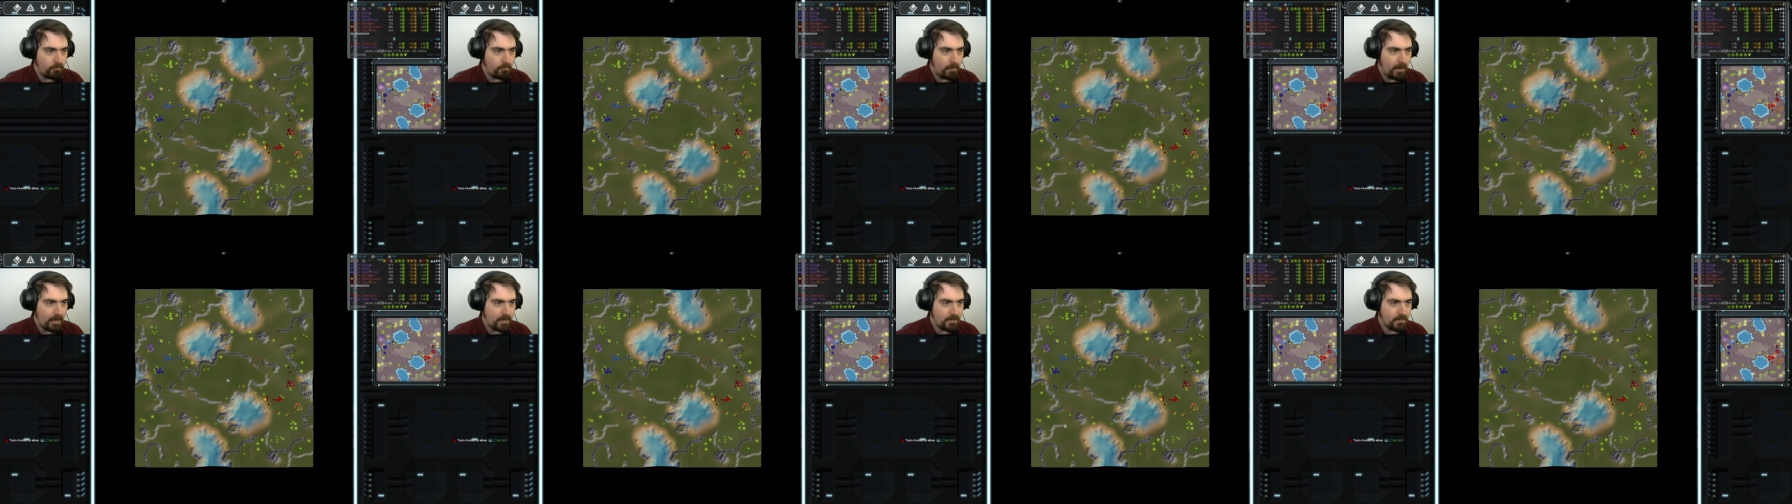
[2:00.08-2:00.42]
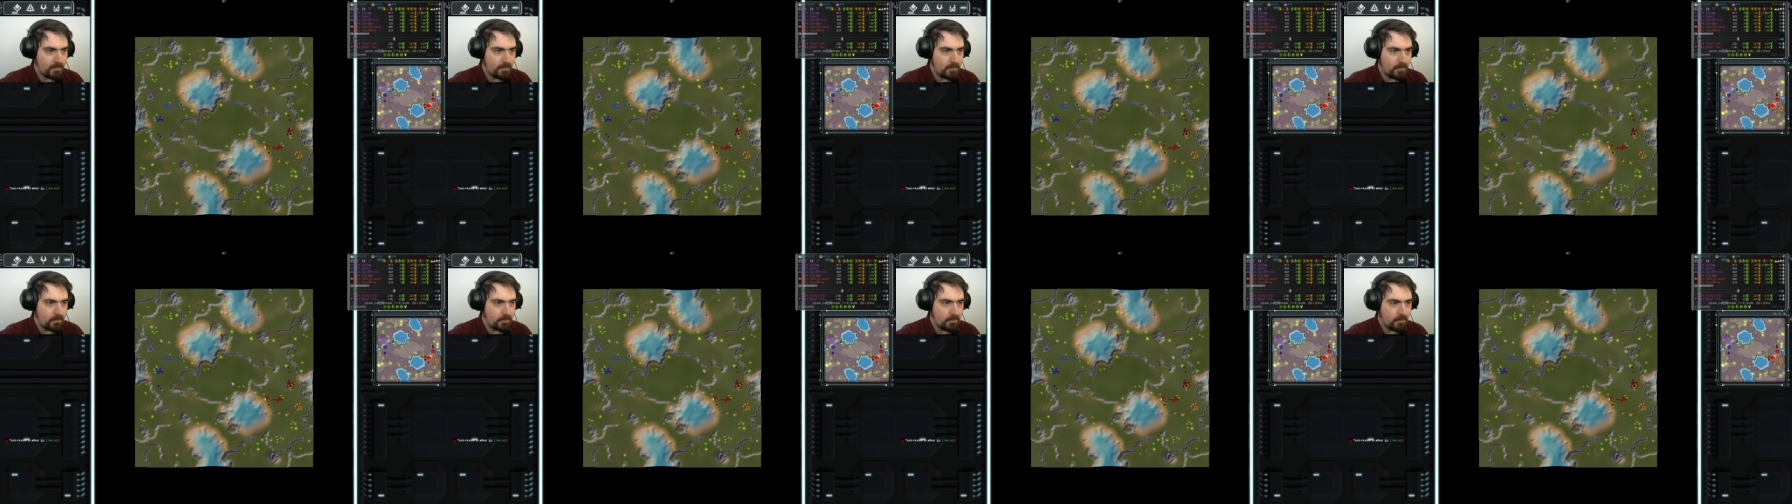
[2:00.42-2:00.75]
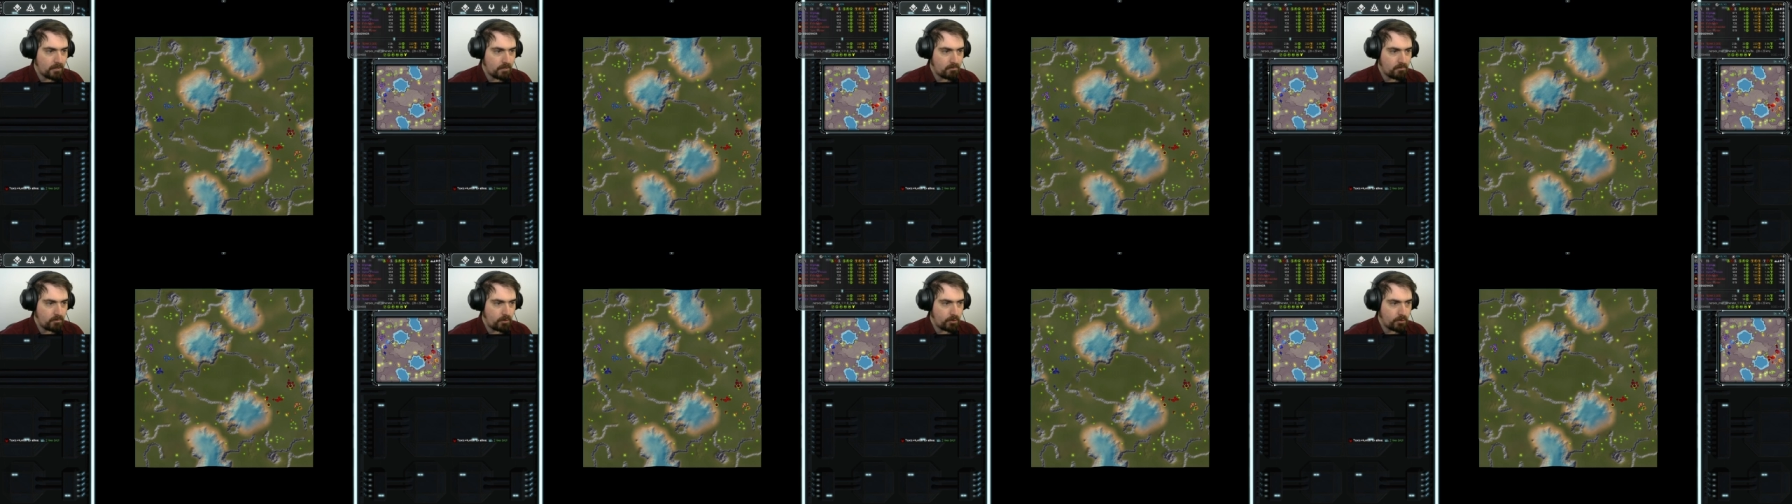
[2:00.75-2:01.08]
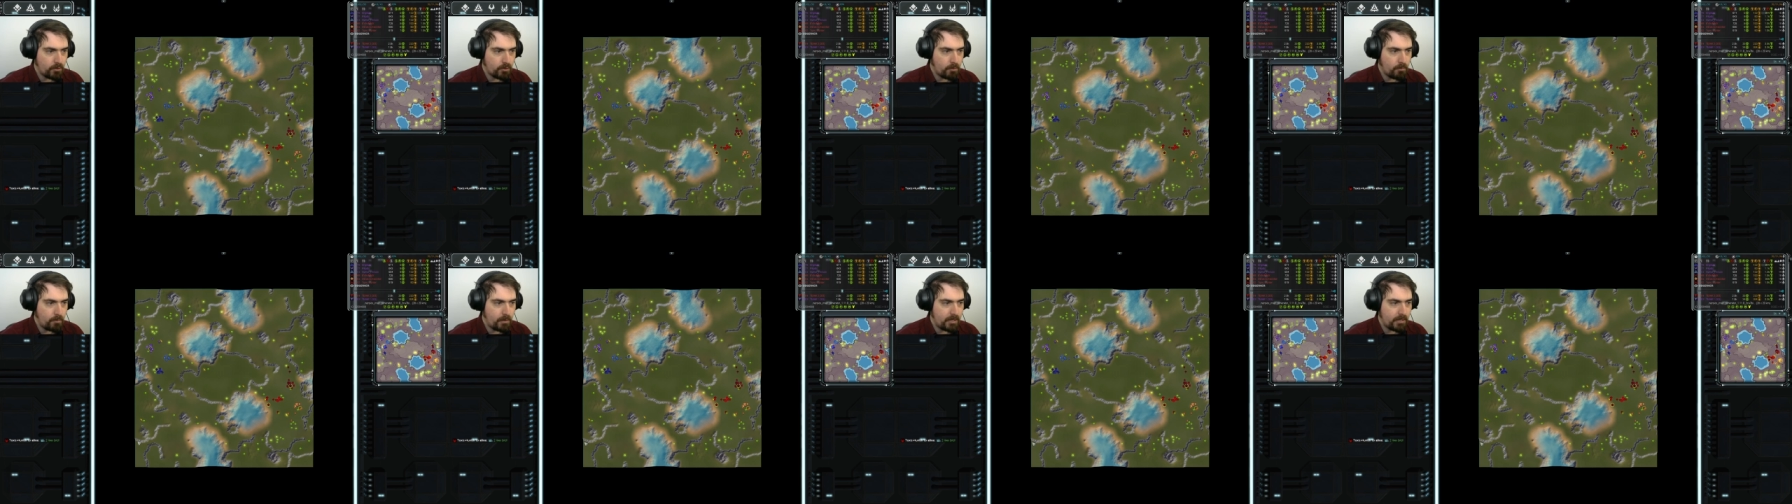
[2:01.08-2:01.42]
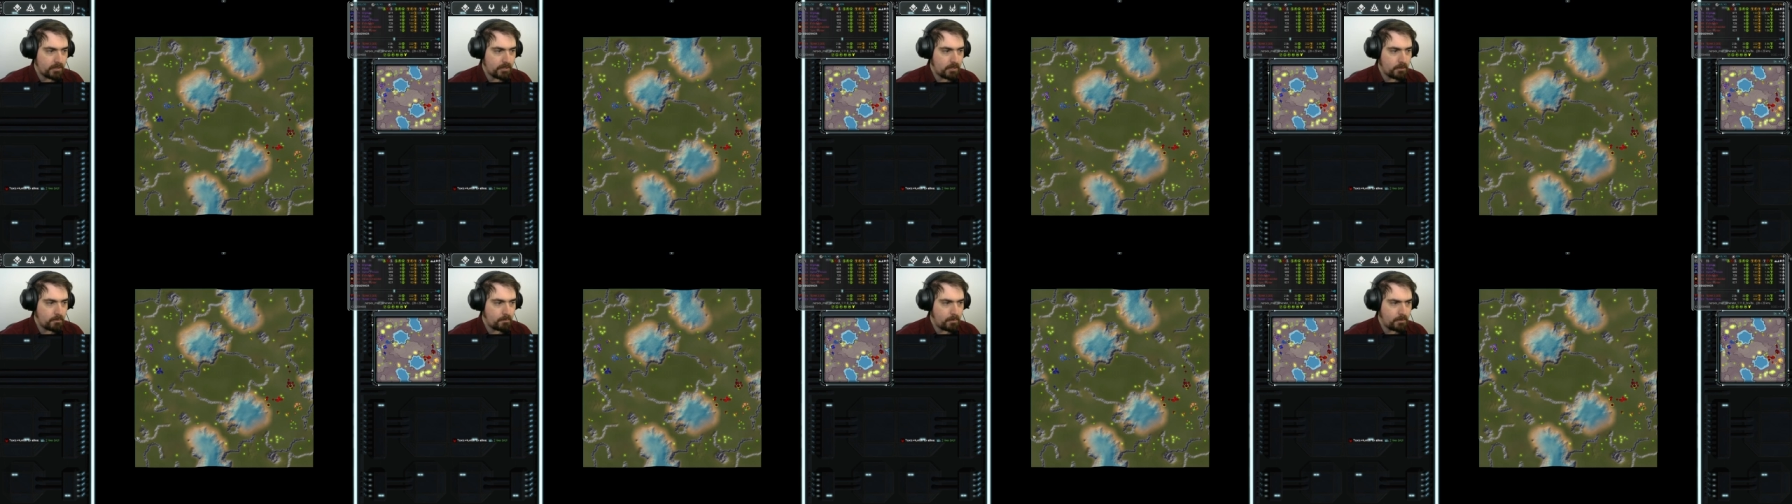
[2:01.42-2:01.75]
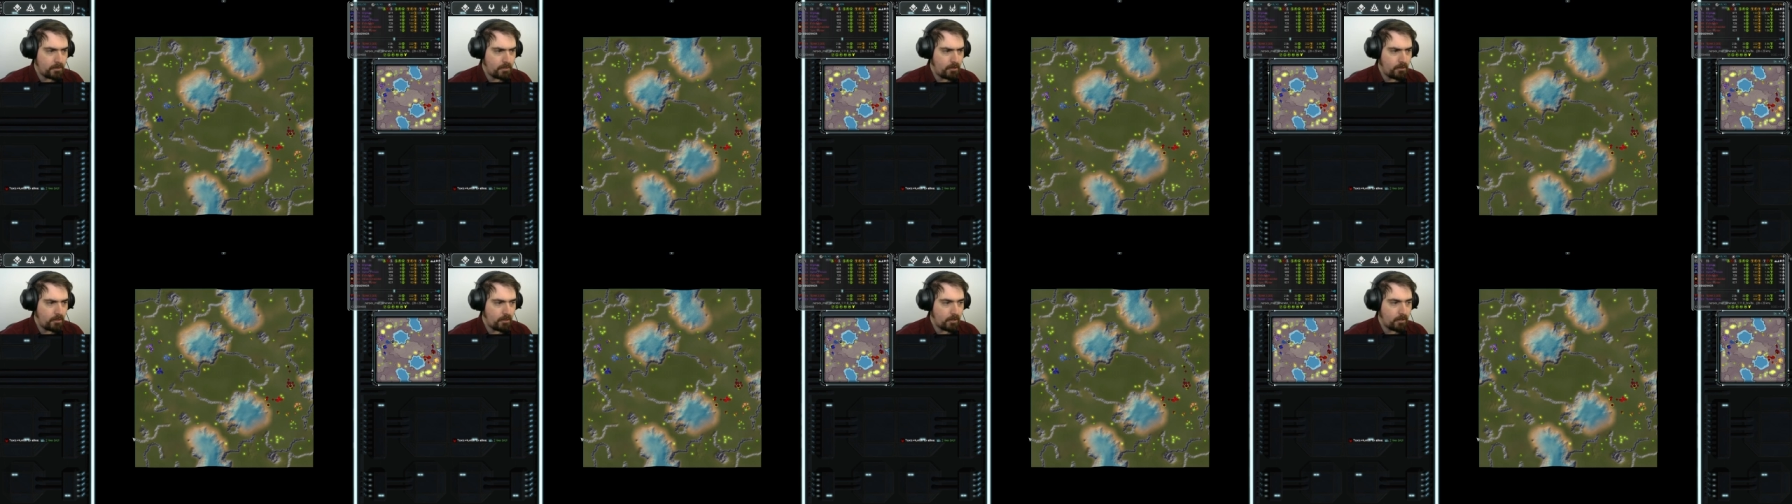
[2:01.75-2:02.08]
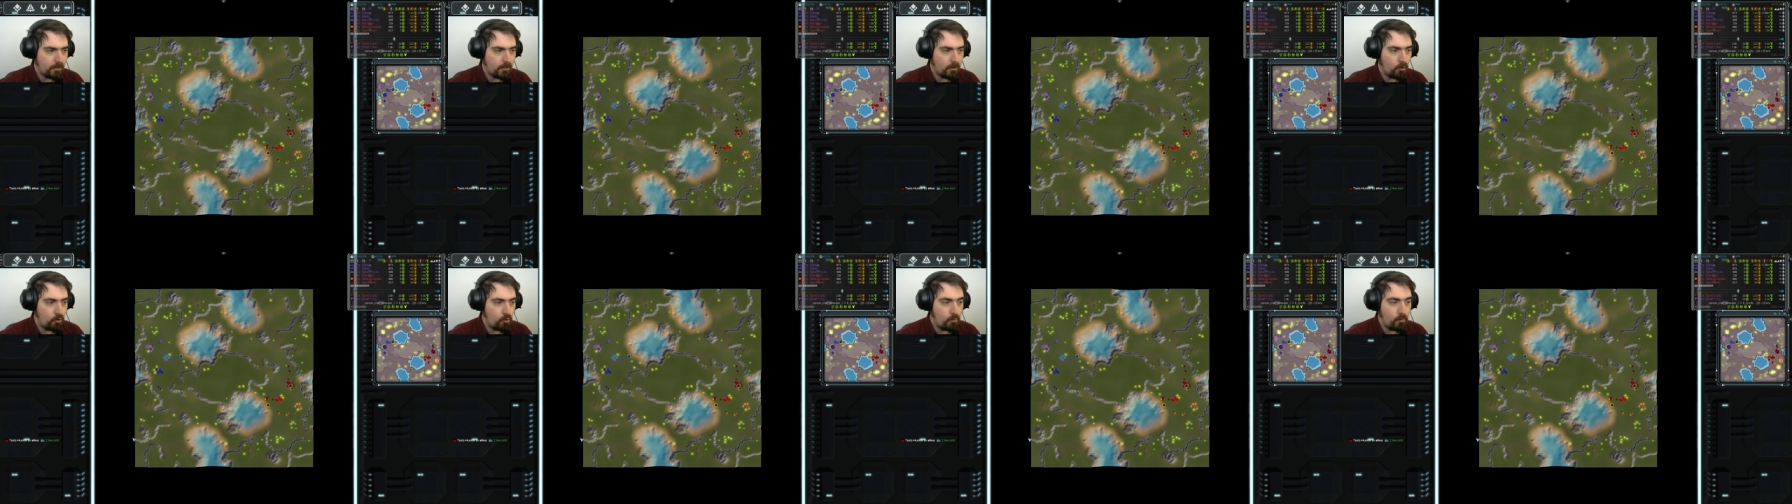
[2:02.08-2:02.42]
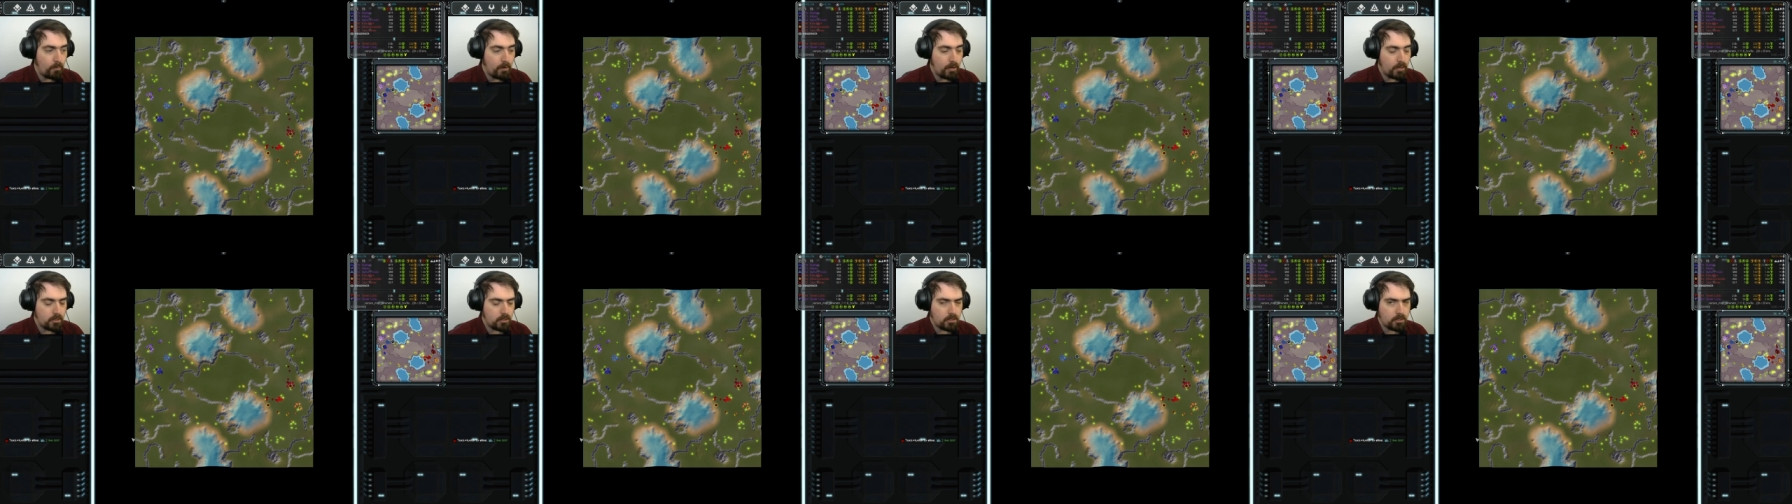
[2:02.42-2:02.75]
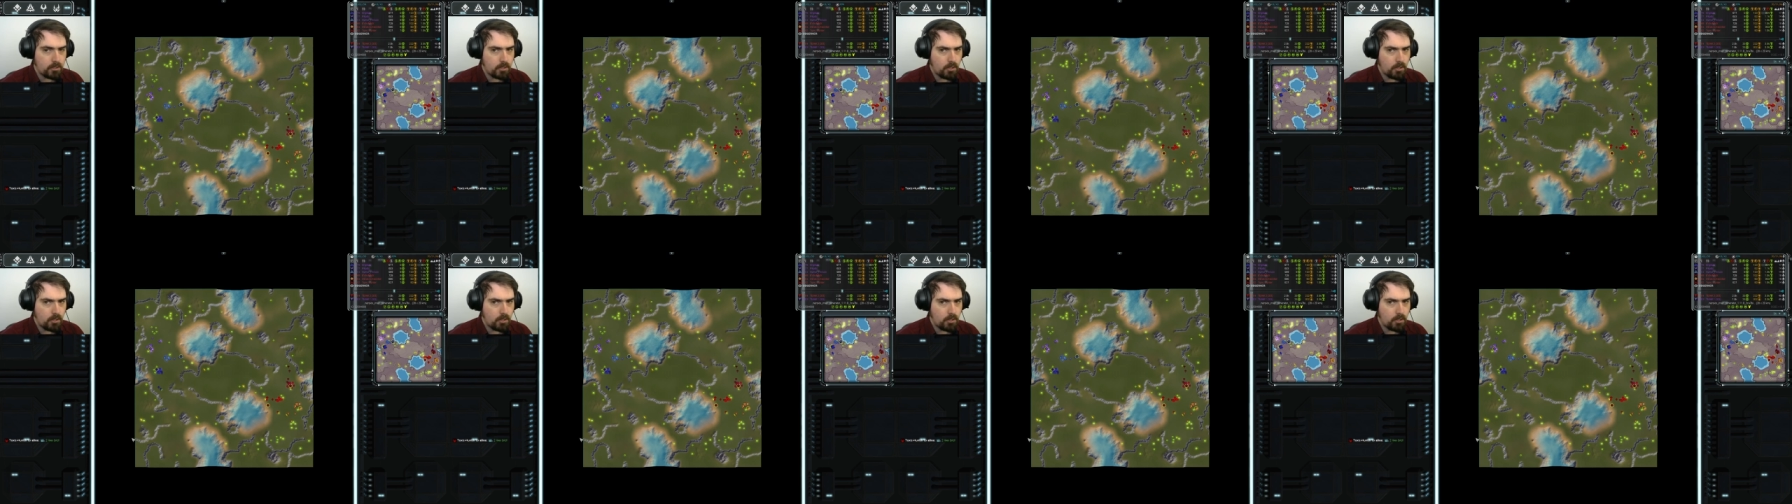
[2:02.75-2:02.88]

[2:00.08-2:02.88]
mexes across the middle, but nothing too much,